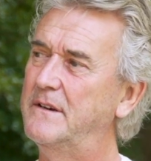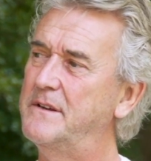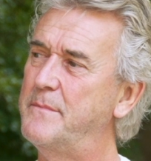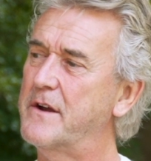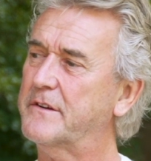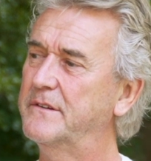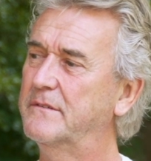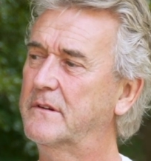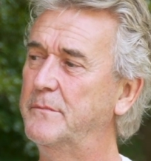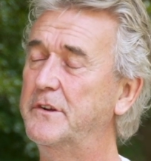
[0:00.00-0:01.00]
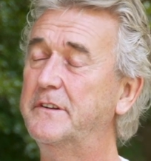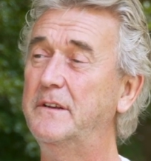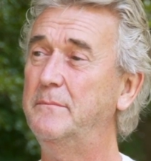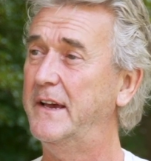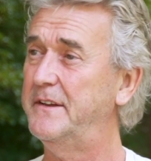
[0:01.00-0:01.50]
American
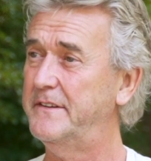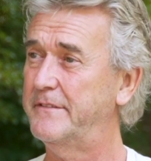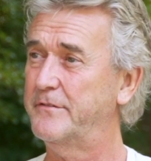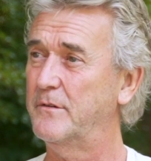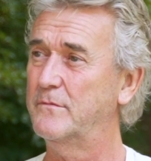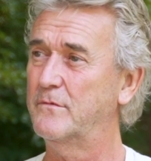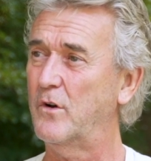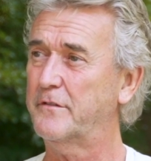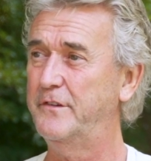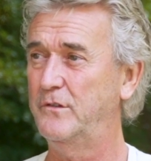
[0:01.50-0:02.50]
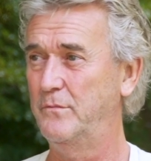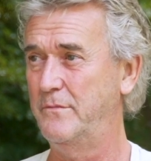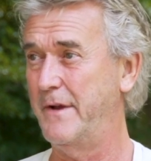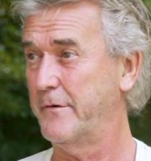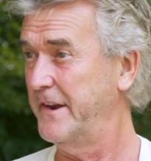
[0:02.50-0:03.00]
community band from Rockville,
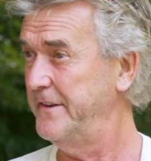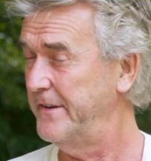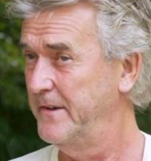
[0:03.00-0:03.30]
Maryland.